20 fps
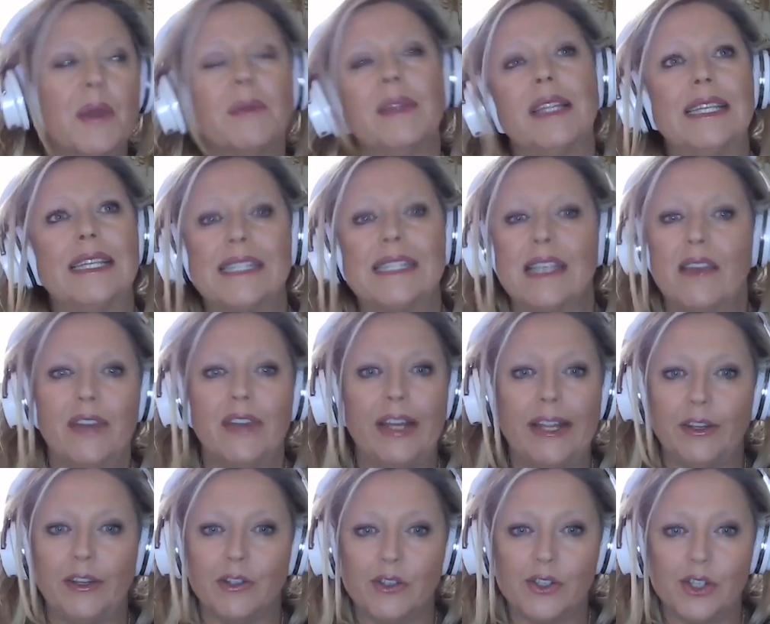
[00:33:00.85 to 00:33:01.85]
like 7-8
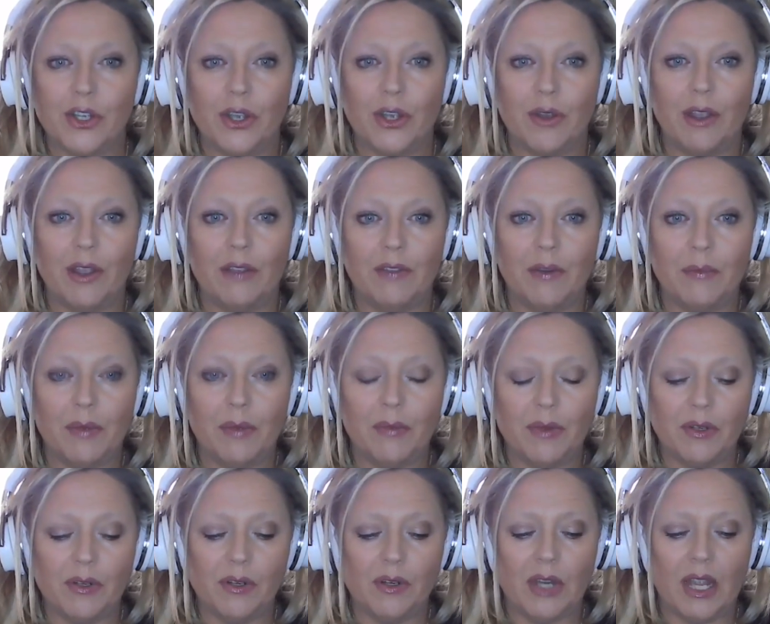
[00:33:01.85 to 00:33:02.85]
years ago. I
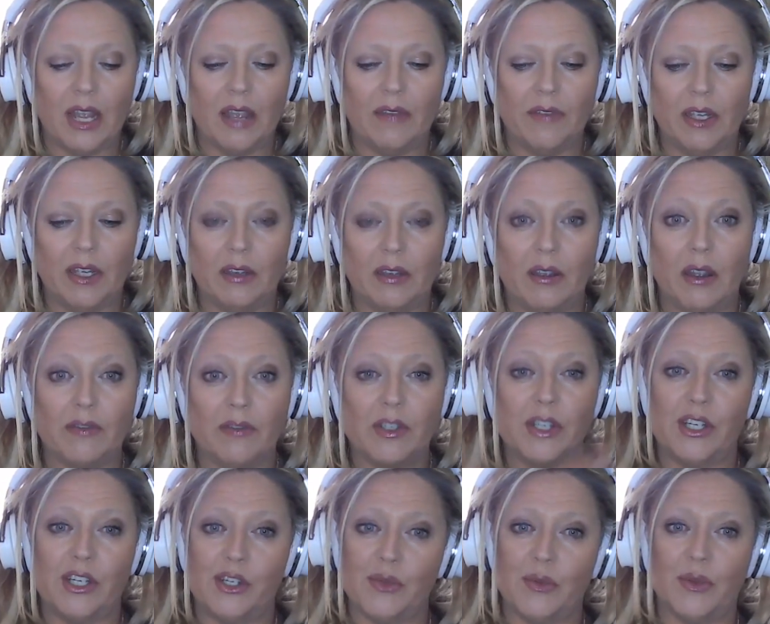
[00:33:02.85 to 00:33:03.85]
remember having a
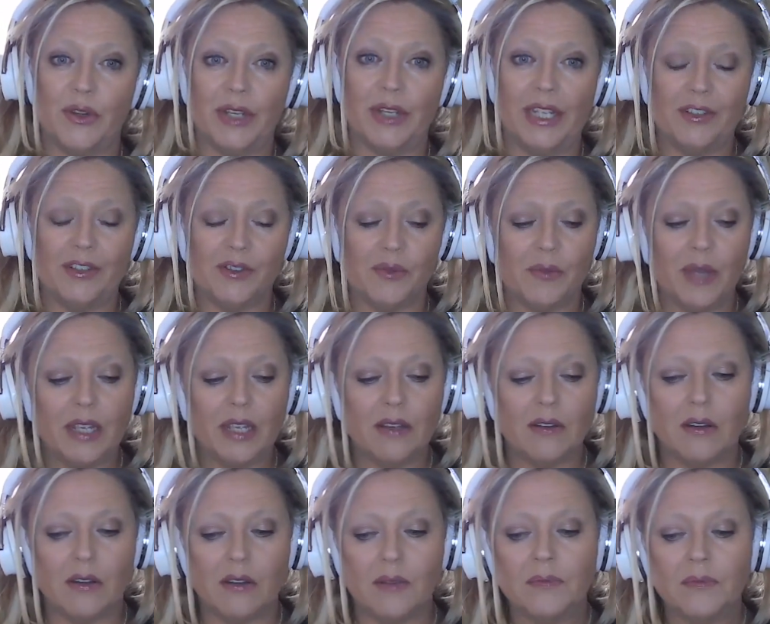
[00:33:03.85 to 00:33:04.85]
conversation with Archangel
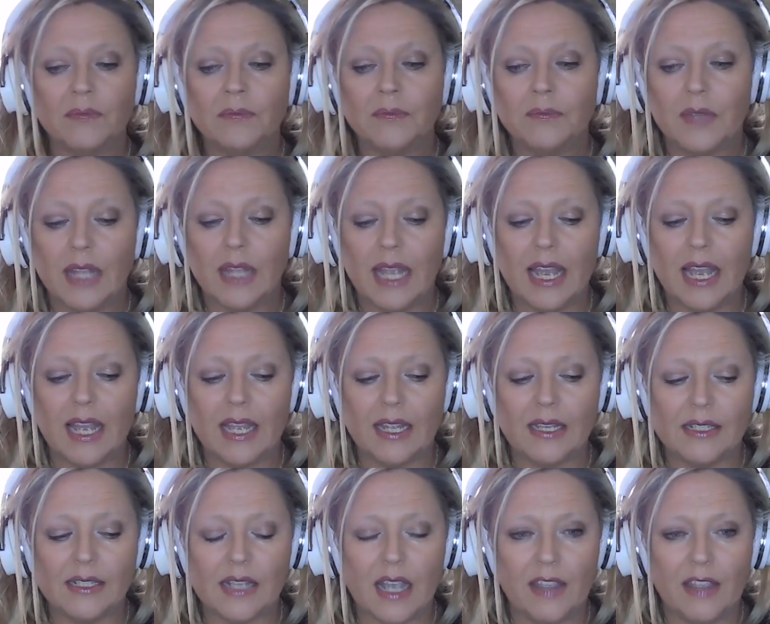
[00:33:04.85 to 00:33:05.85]
Michael,
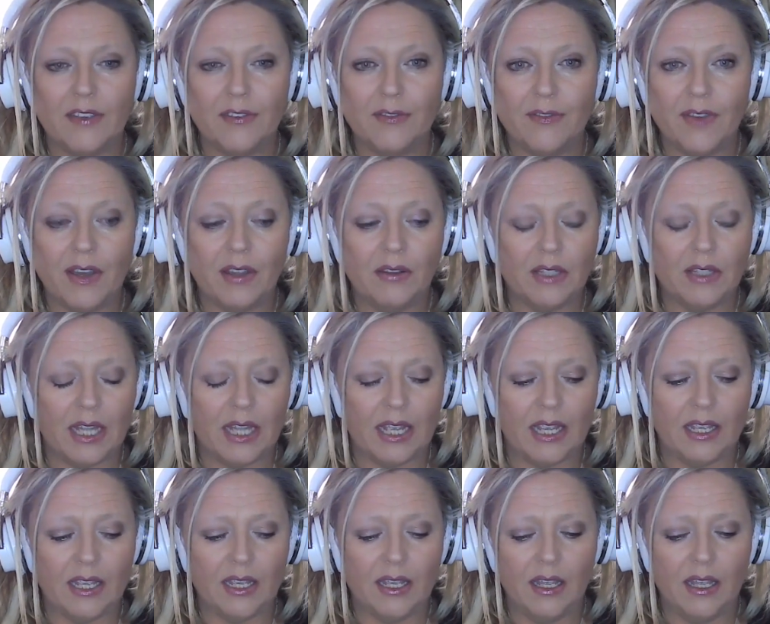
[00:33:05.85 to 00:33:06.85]
and I felt
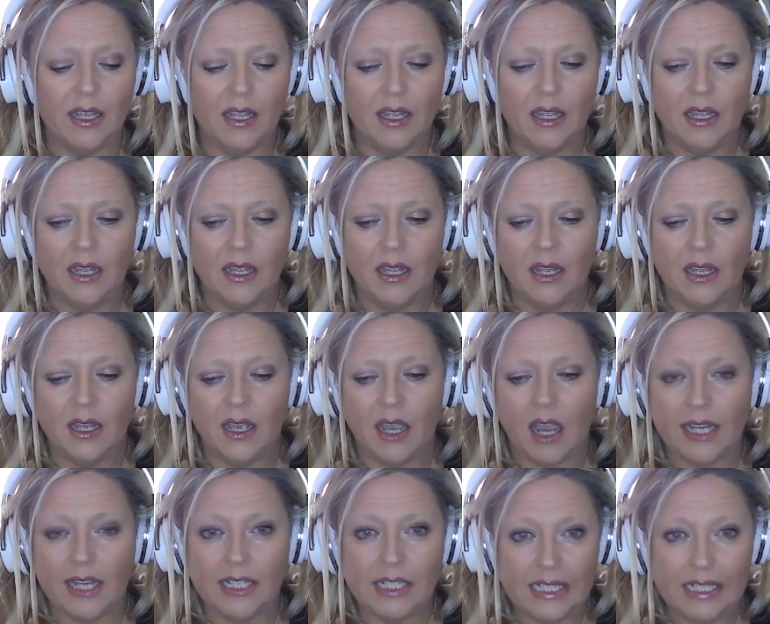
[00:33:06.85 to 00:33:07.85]
like
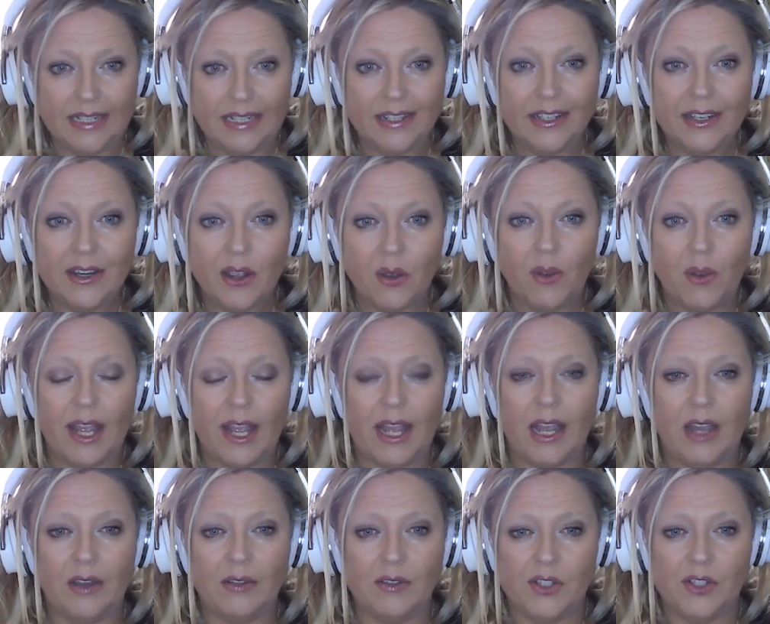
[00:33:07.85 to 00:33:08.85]
I didn't know
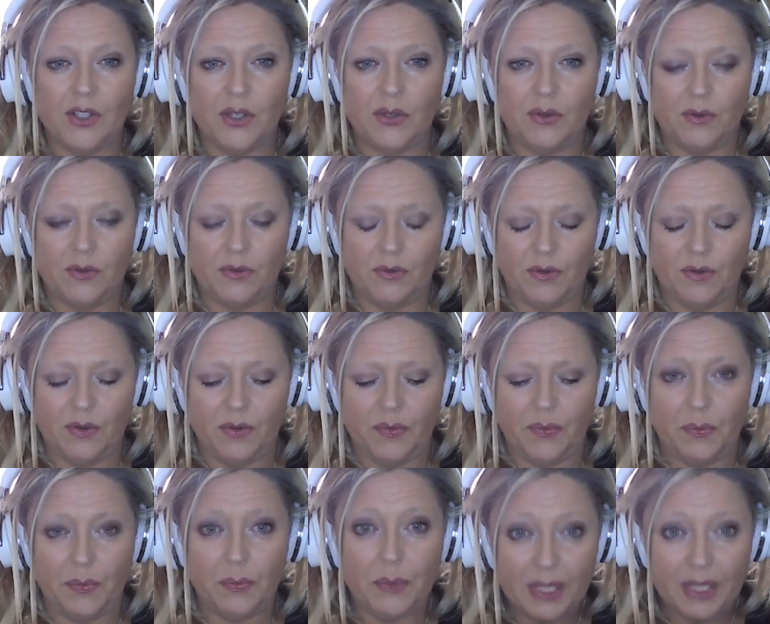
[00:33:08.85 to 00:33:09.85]
how to
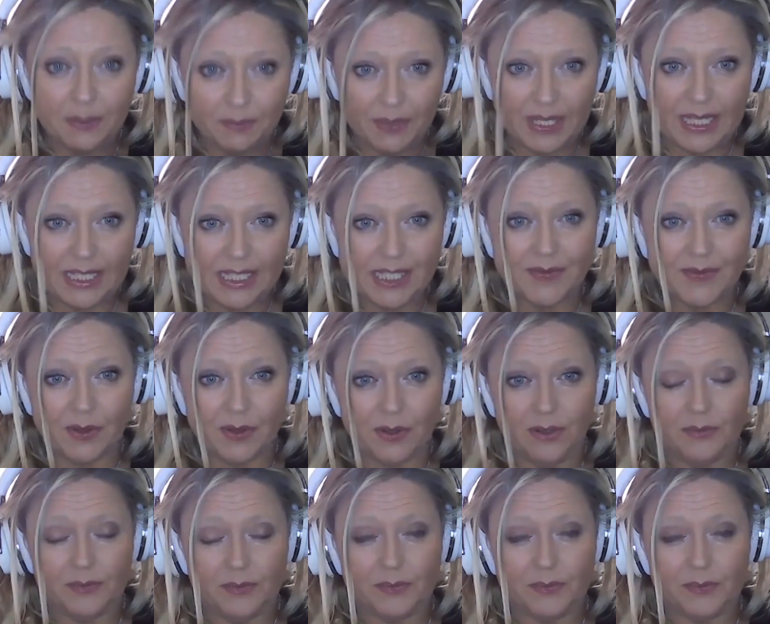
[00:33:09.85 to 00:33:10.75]
be peaceful,